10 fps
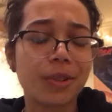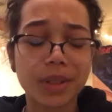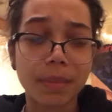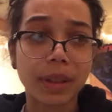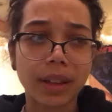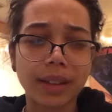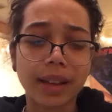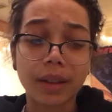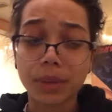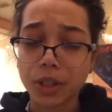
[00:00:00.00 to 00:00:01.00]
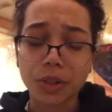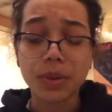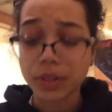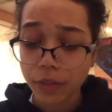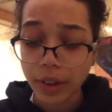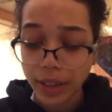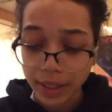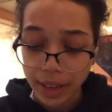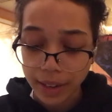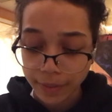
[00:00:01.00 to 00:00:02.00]
something like that, because who gives a fuck at
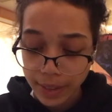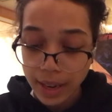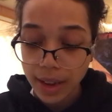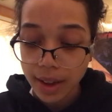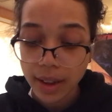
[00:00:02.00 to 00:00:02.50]
the end of the day?